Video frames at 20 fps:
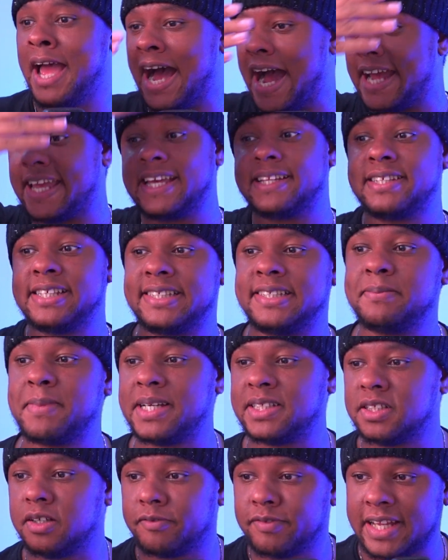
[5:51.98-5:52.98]
I get to see
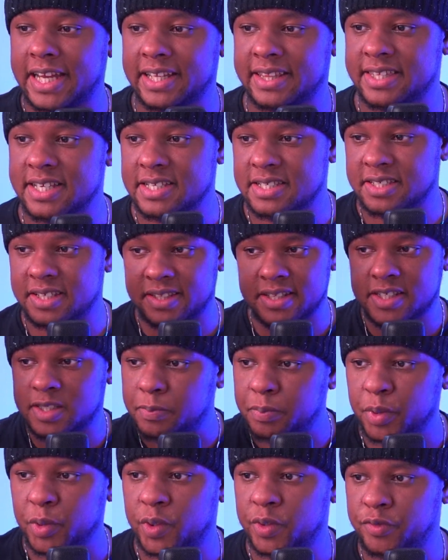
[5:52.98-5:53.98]
myself like this in this
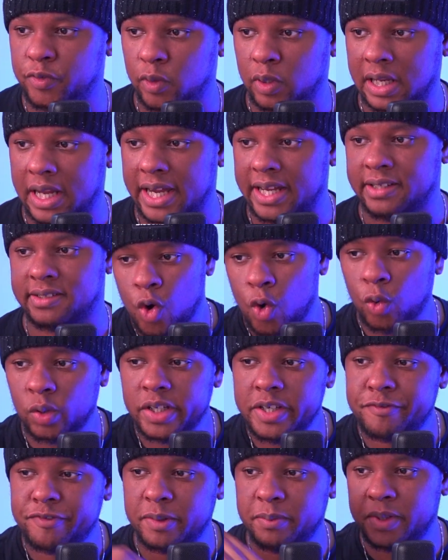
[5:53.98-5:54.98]
beautiful light,
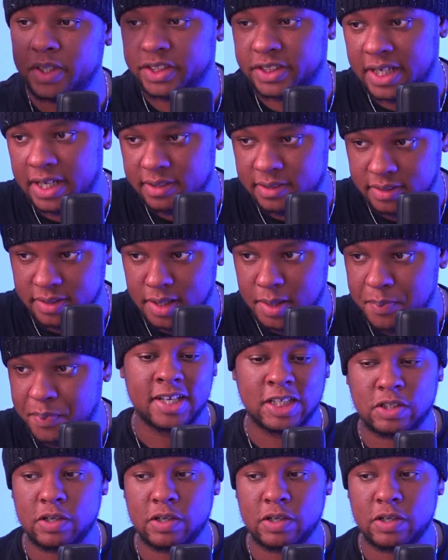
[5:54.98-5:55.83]
only from the chest up.